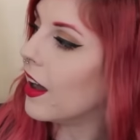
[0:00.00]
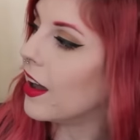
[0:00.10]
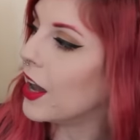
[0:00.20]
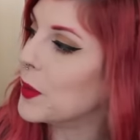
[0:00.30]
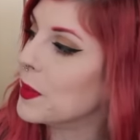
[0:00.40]

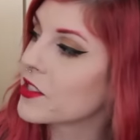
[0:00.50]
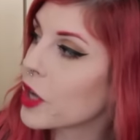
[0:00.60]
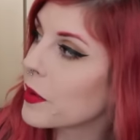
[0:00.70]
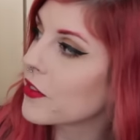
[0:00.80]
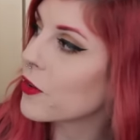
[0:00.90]
It's
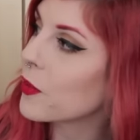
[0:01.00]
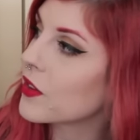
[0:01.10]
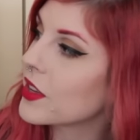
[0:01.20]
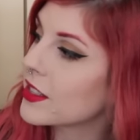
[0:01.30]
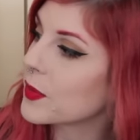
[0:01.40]
copied from
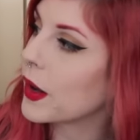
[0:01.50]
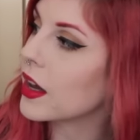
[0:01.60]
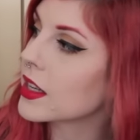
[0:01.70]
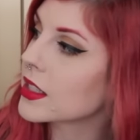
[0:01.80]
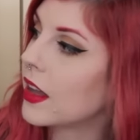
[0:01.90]
one of his
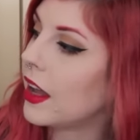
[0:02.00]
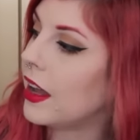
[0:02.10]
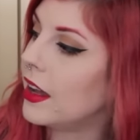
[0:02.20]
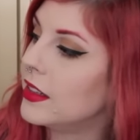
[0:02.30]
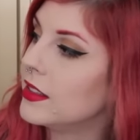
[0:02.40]
works,
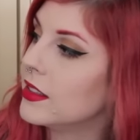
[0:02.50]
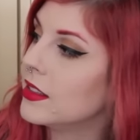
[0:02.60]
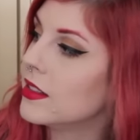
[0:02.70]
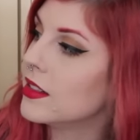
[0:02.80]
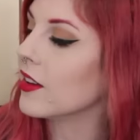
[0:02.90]

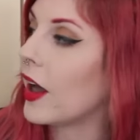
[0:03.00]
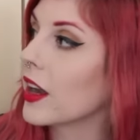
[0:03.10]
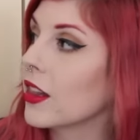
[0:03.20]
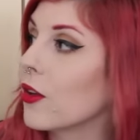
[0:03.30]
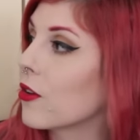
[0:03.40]
and I
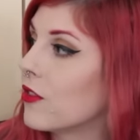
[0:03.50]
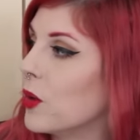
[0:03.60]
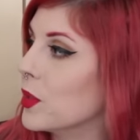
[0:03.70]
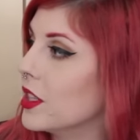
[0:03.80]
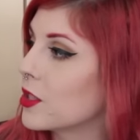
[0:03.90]
had a lot of
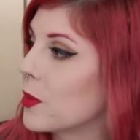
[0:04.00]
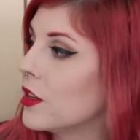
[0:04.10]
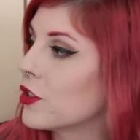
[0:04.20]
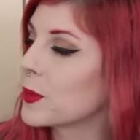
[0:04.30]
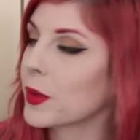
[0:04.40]
fun with this
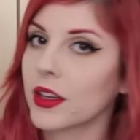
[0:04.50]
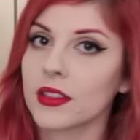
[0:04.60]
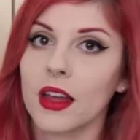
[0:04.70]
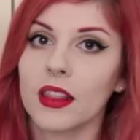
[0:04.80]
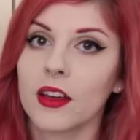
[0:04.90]
one just
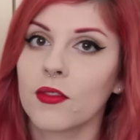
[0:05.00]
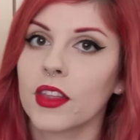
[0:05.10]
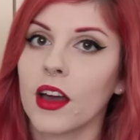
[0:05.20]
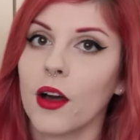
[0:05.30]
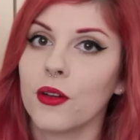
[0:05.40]
because I love
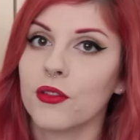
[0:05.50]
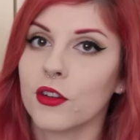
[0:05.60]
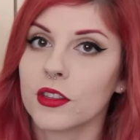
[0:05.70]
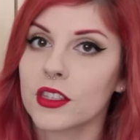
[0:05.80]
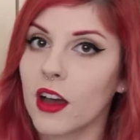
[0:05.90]
the Art
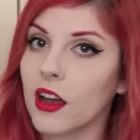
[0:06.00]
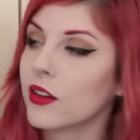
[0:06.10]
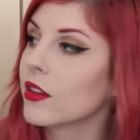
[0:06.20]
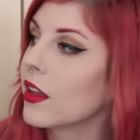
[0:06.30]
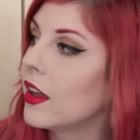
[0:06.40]
Nouveau
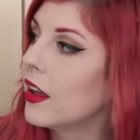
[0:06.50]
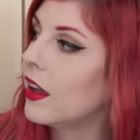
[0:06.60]
style,